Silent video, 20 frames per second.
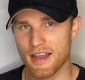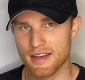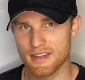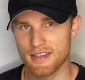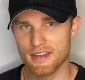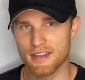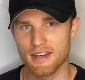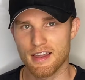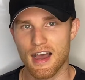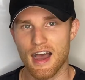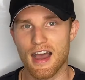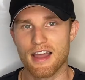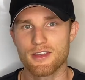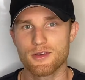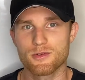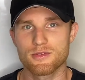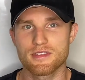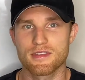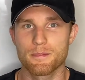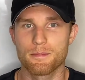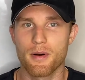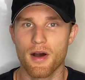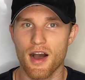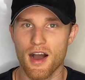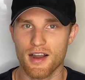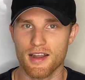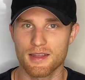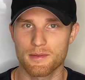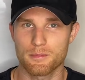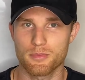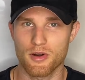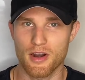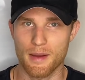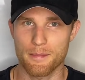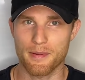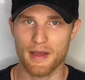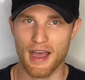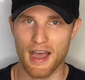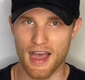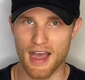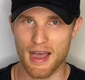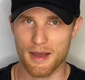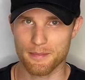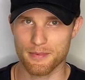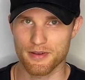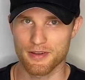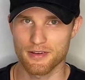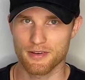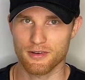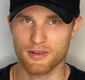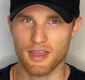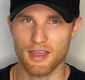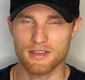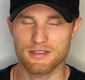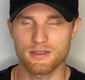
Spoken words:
did. I used the Pocket Prep app, okay?